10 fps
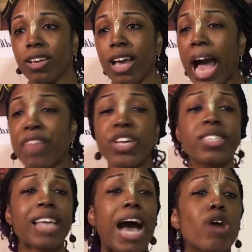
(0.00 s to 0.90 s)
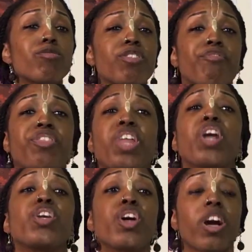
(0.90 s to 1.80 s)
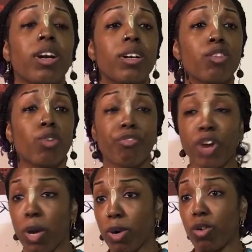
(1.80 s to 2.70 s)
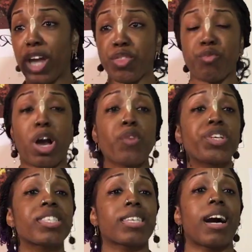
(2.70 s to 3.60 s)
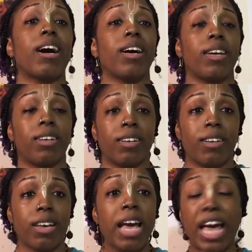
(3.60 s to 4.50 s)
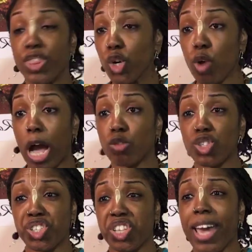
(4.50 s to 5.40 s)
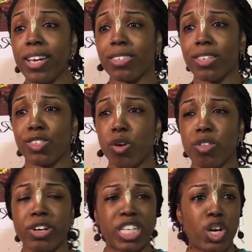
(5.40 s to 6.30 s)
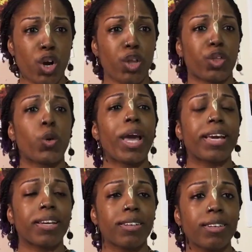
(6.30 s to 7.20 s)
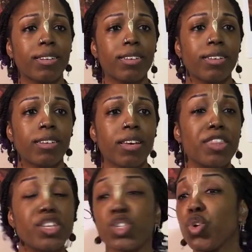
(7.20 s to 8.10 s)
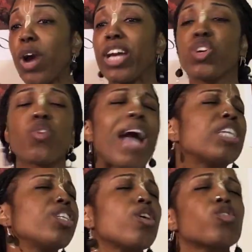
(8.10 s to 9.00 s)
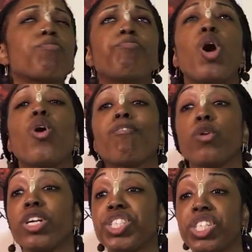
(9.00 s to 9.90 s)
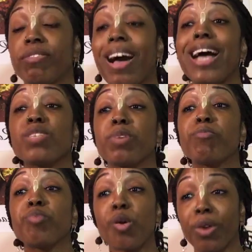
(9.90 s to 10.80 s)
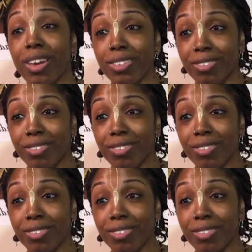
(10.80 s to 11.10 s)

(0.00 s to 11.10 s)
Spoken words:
And the sounds of thunder reverberate throughout the sky. And the ground shakes as though there is an earthquake. This great grandiose bow of Lord Shiva has been broken.